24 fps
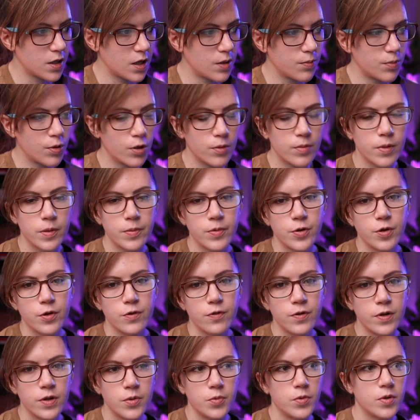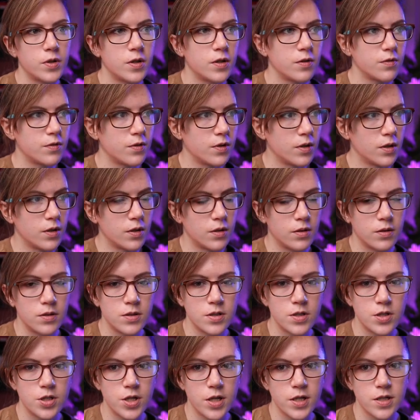that pop up on your feed with different
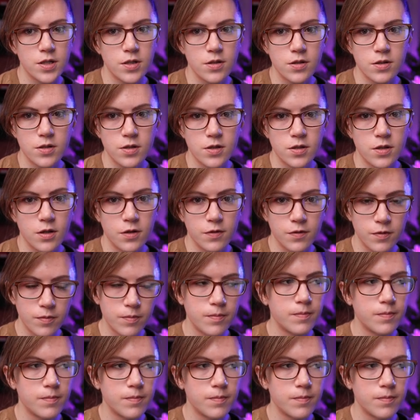suggestions and stuff.